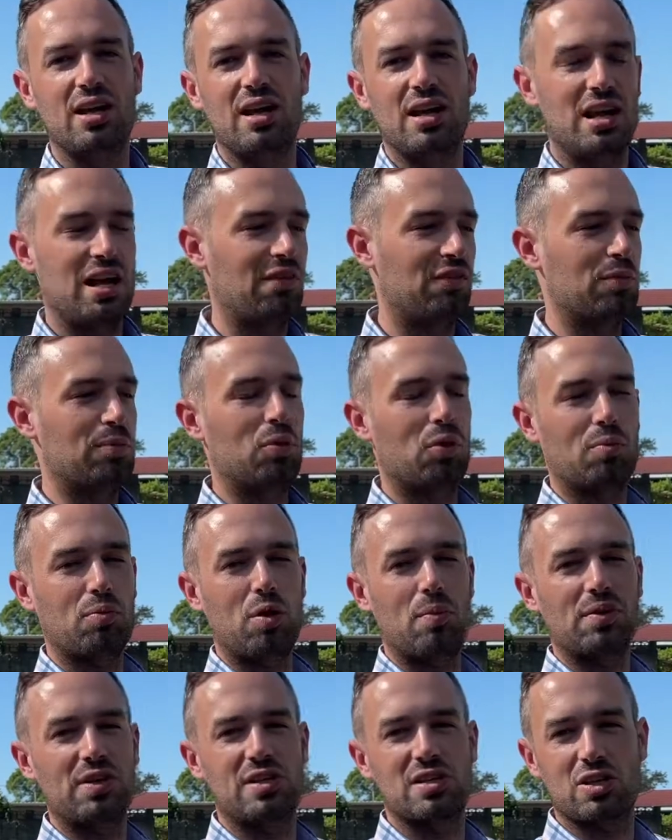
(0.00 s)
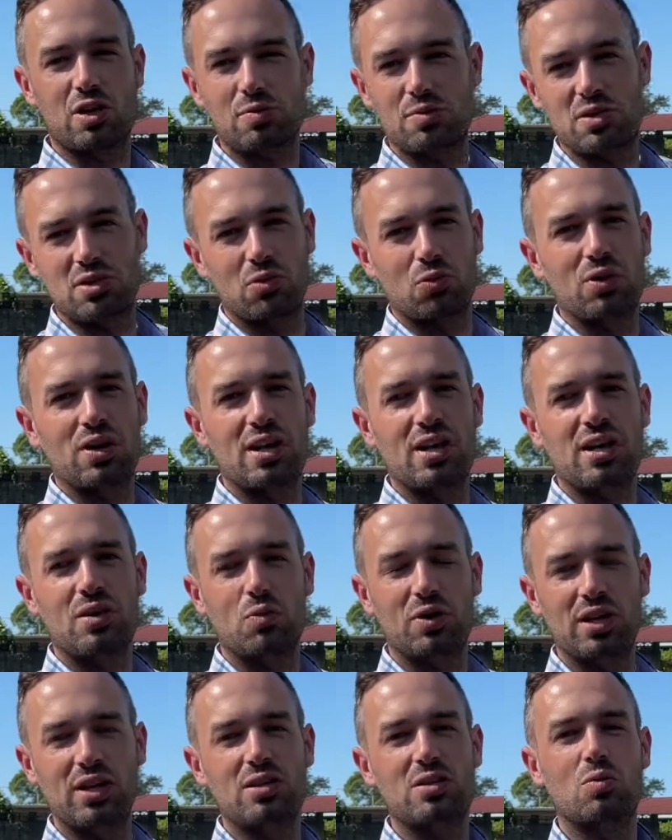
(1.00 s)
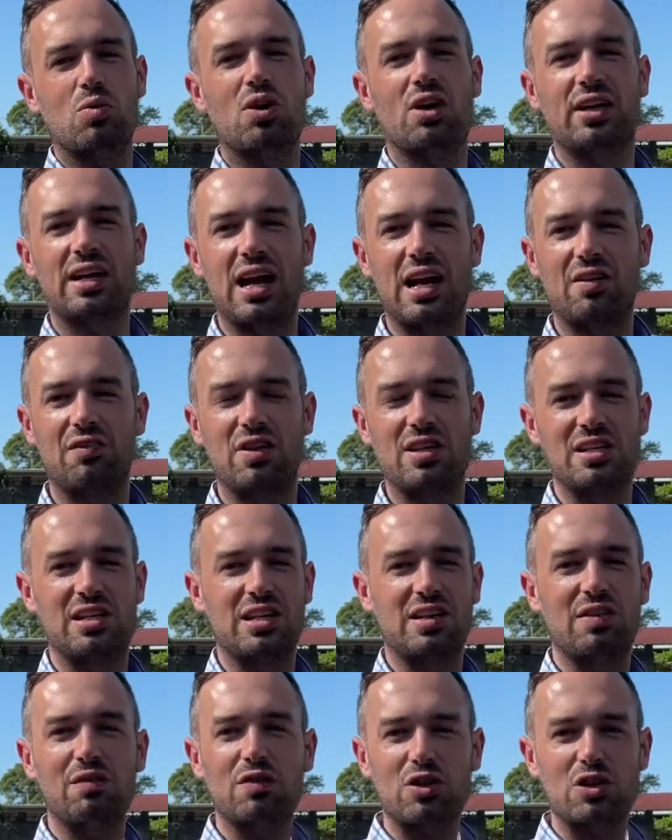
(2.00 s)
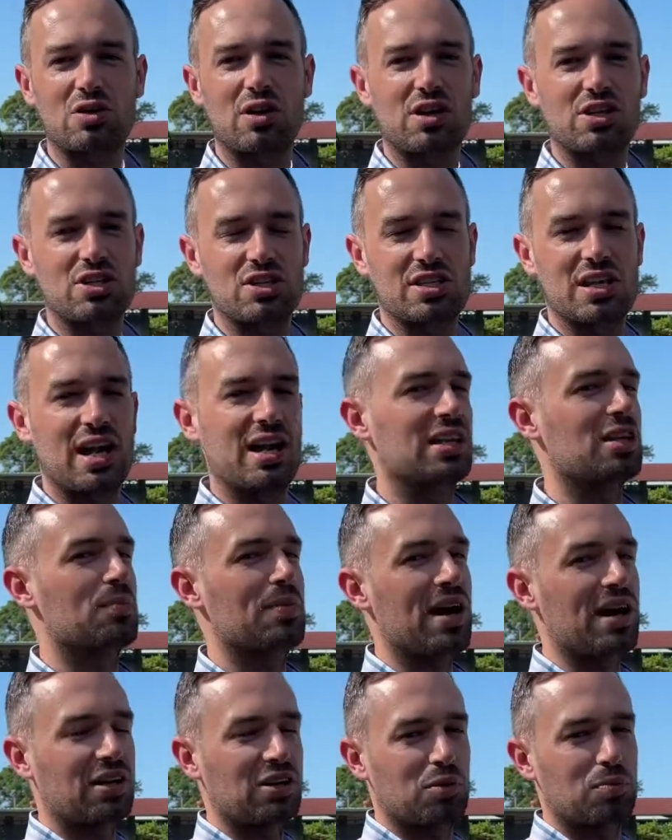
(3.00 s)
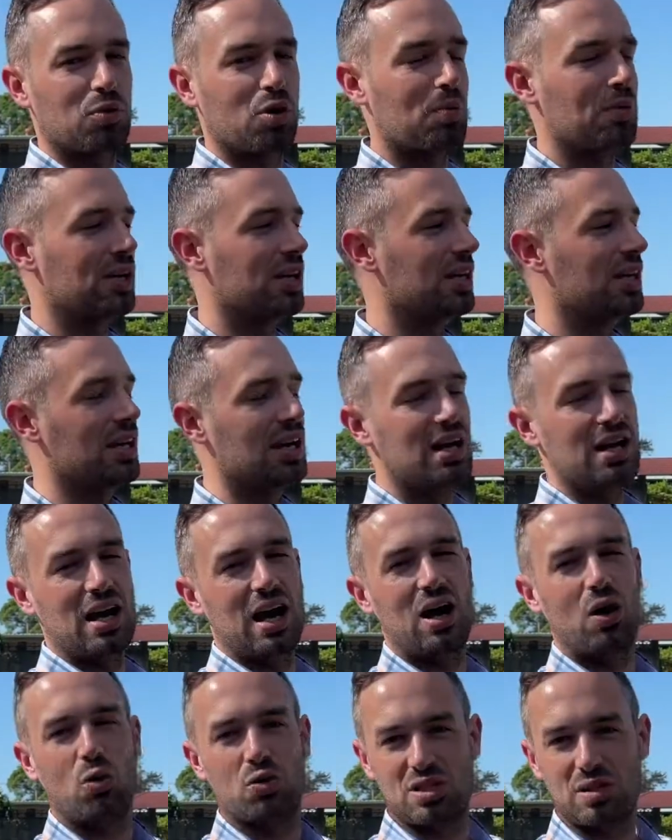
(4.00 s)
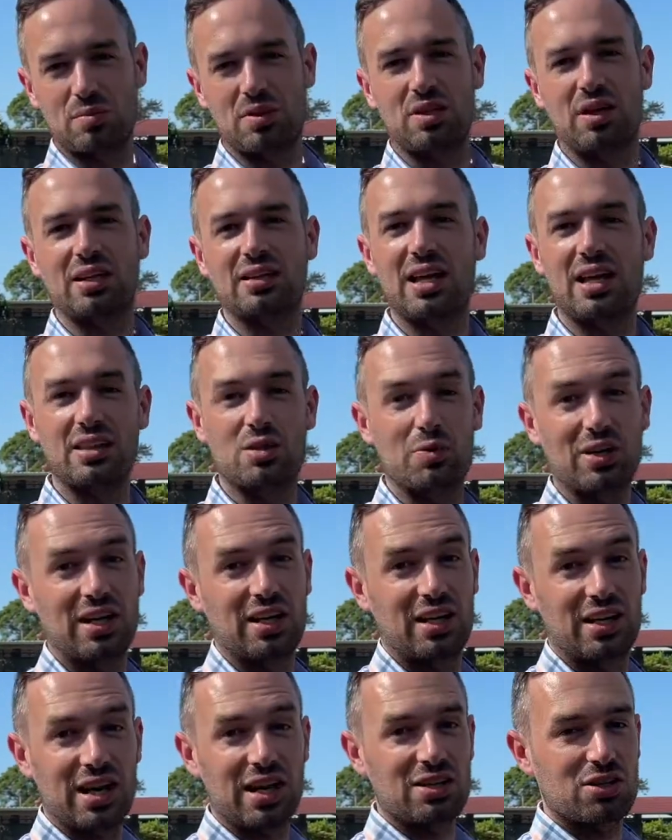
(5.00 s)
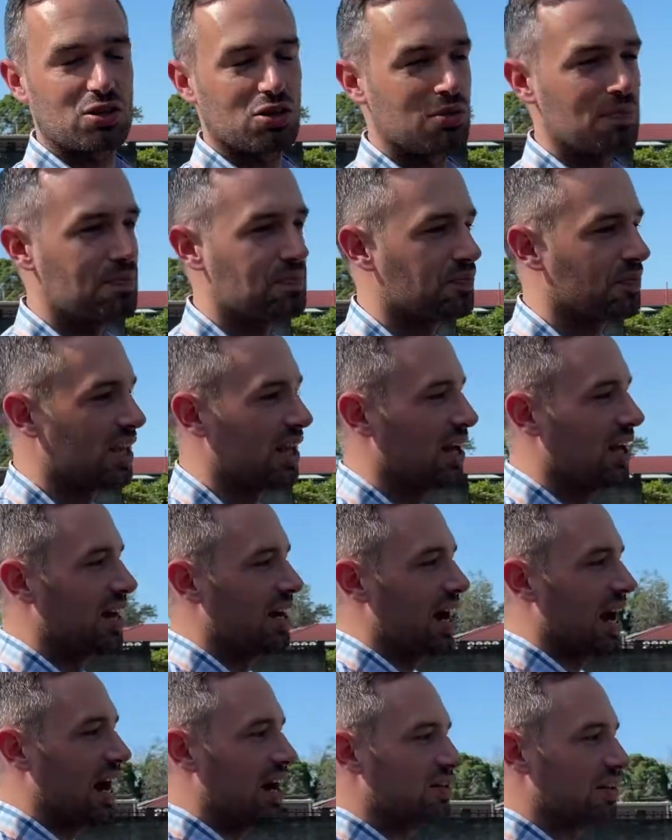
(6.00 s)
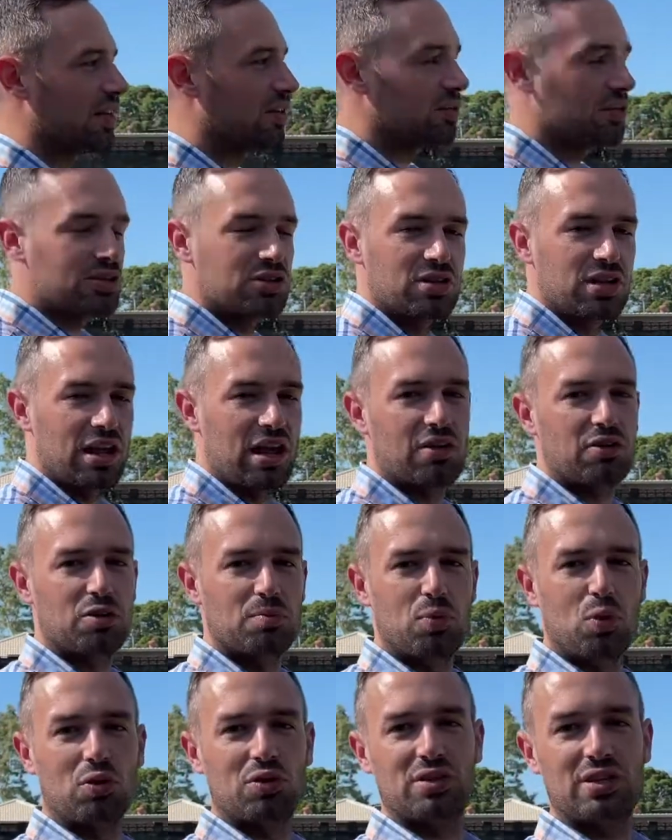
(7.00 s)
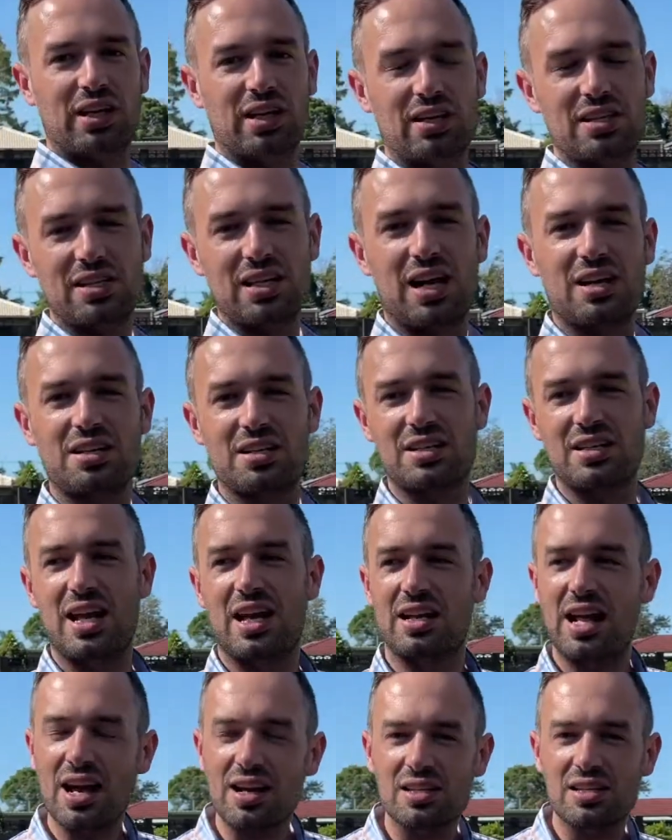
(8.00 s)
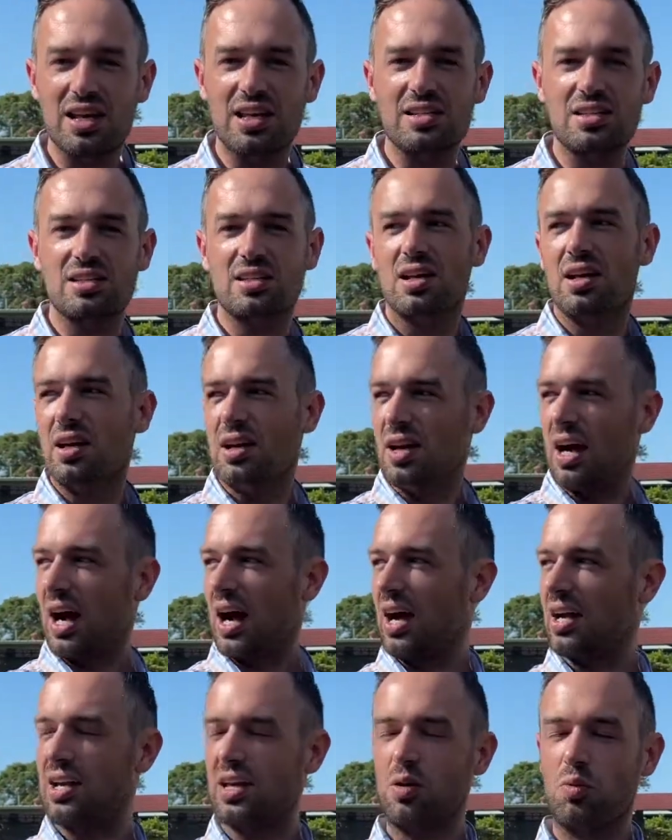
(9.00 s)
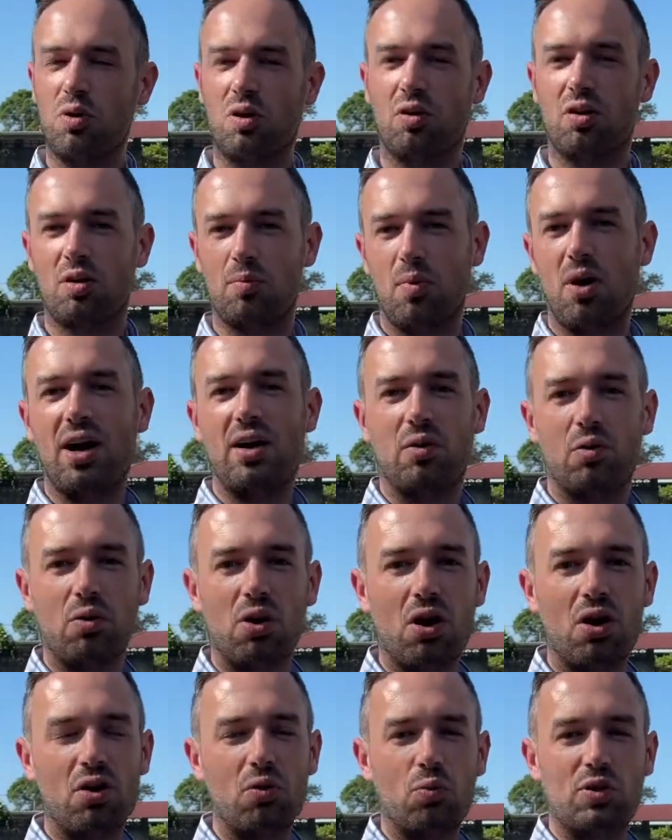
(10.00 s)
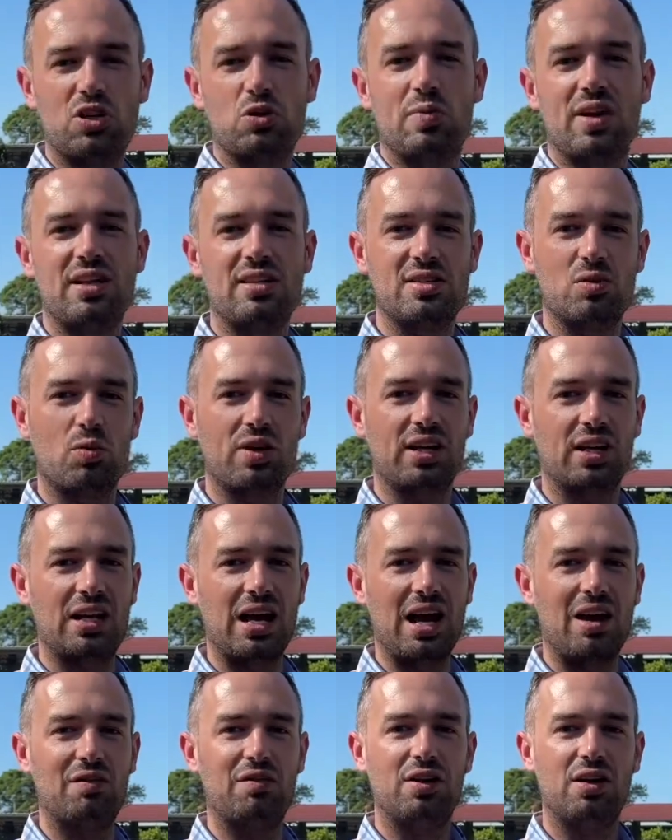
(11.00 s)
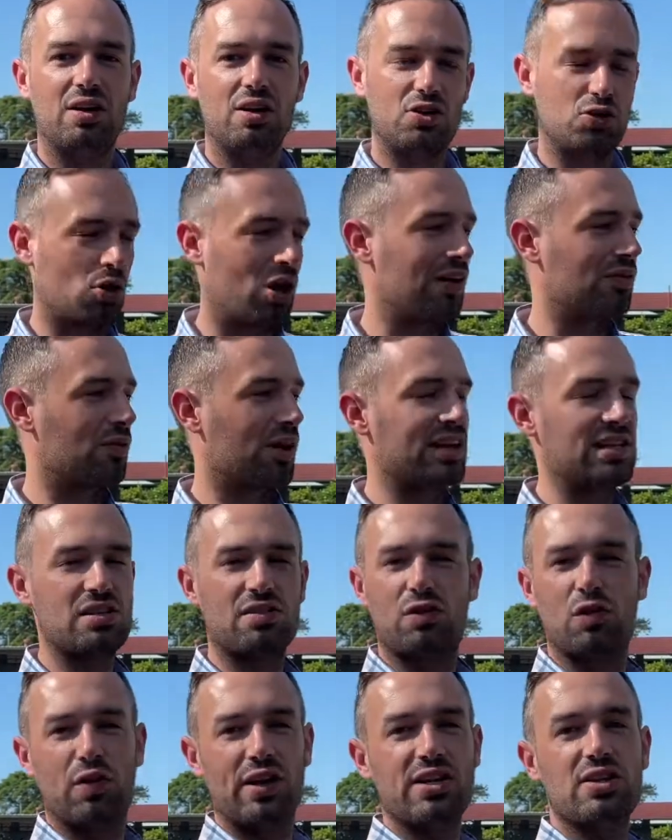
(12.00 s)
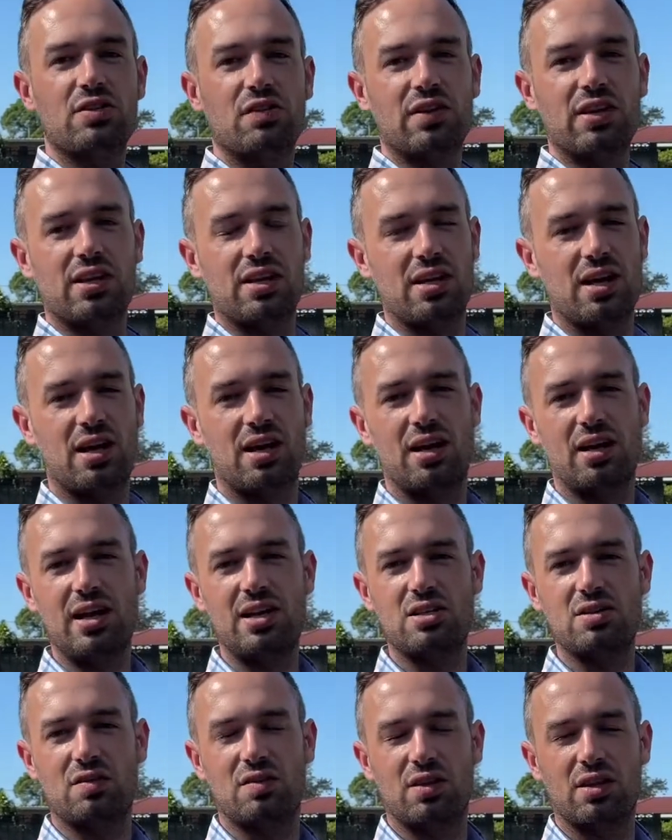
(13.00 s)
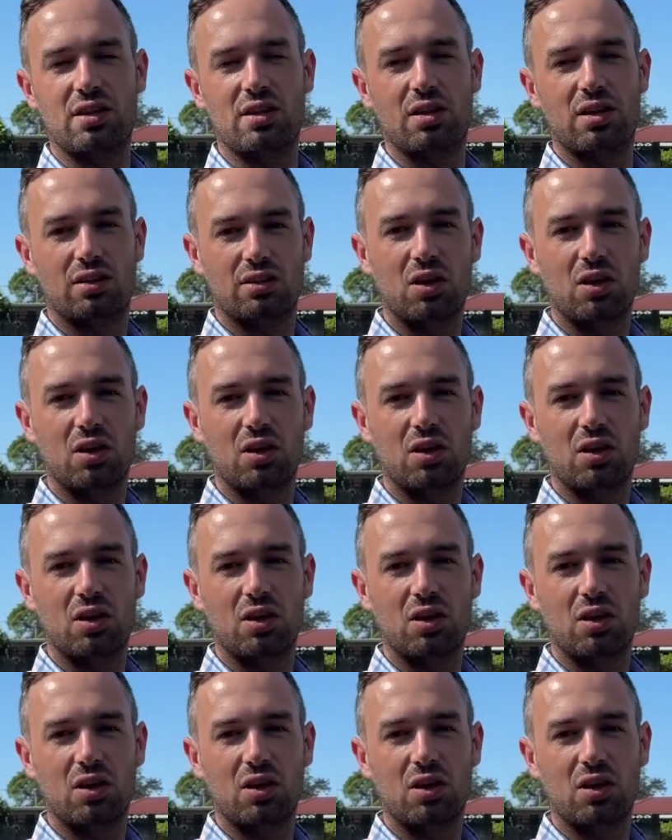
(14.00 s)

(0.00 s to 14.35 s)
If your property slopes to the rear, we need to work out if there's any infrastructure, say in the back of the property, or something like that we can connect to. The other important thing is to understand access. Here we're on a minor road, which means that we can have driveways for each of the